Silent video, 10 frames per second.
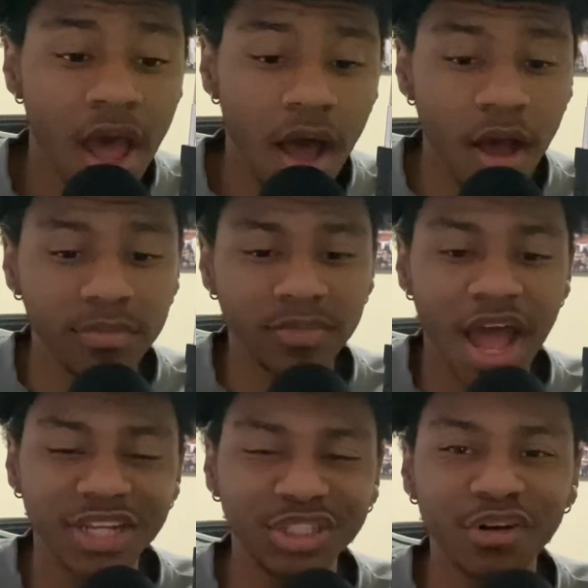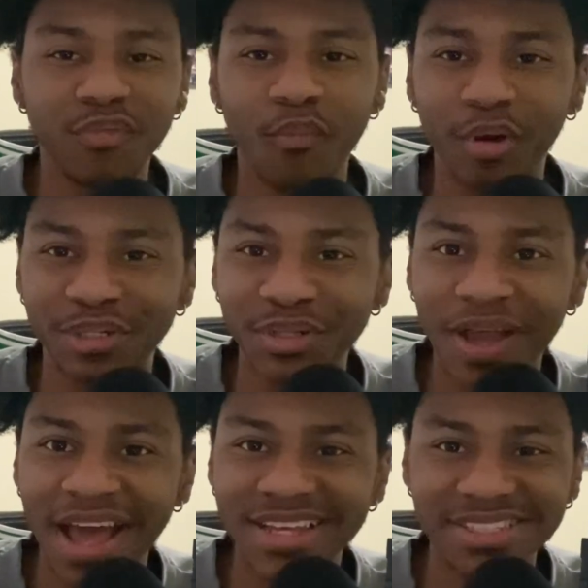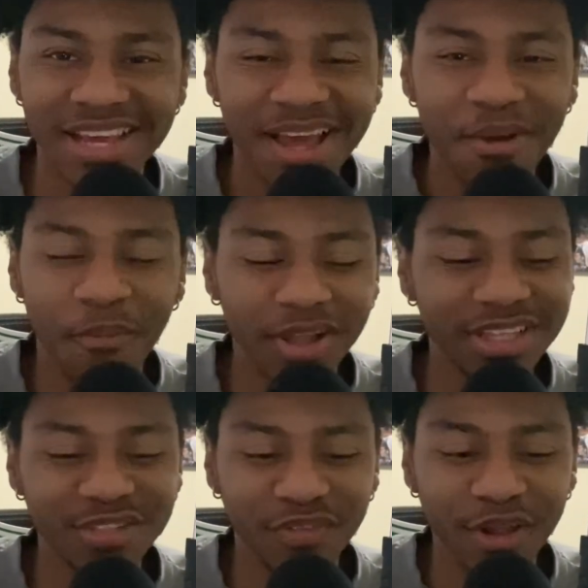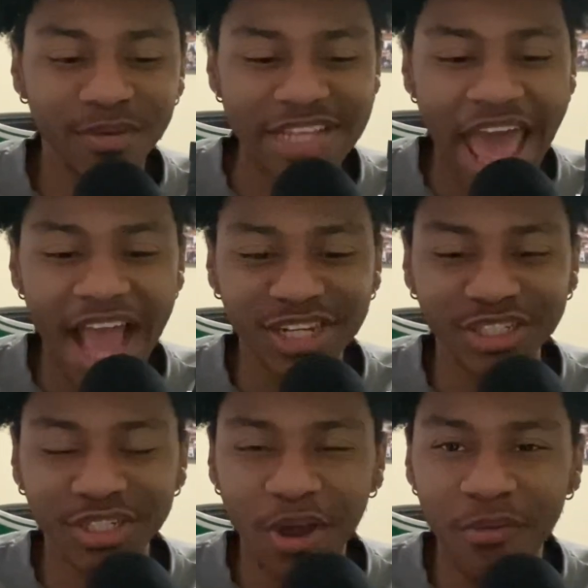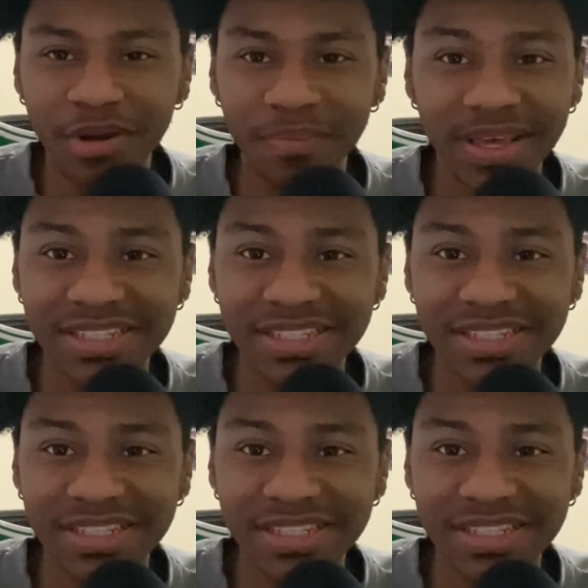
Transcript: I should have warned you guys what this video was actually going to be.